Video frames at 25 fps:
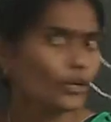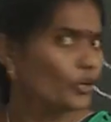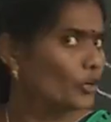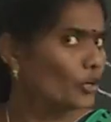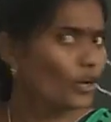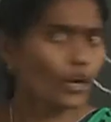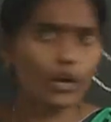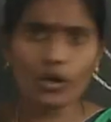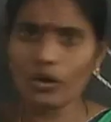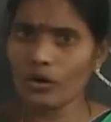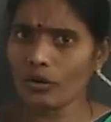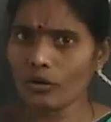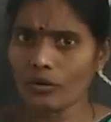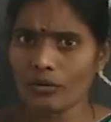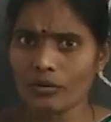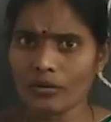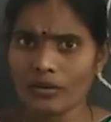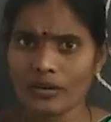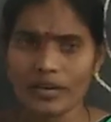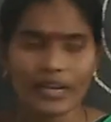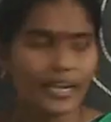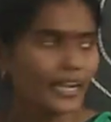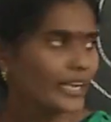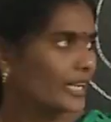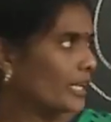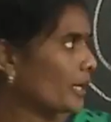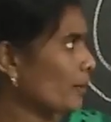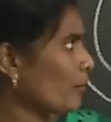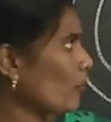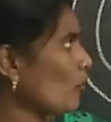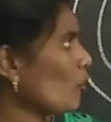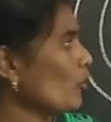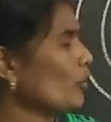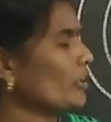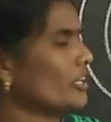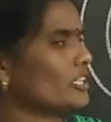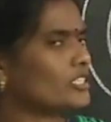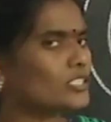No, here
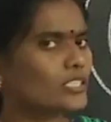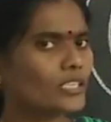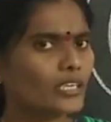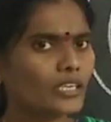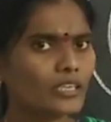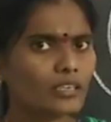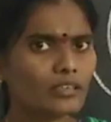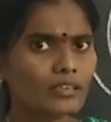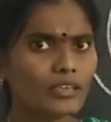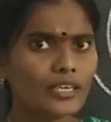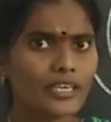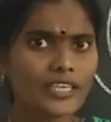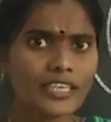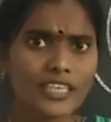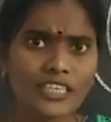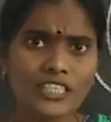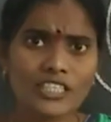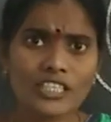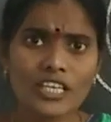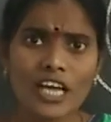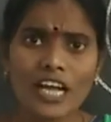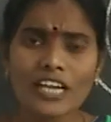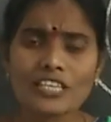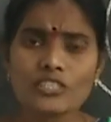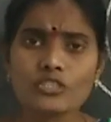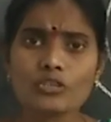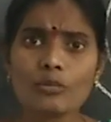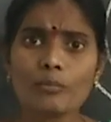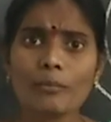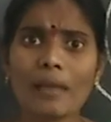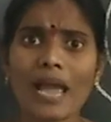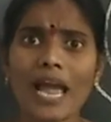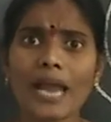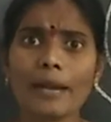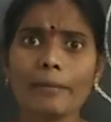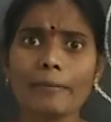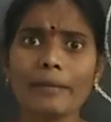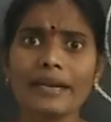board is there. It is also
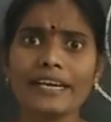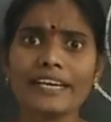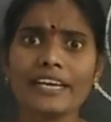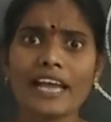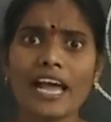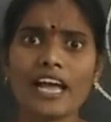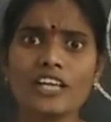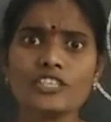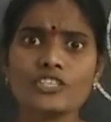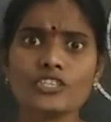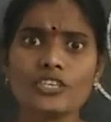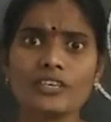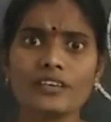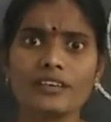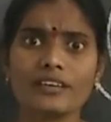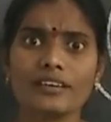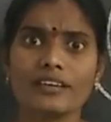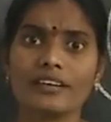man-made natural.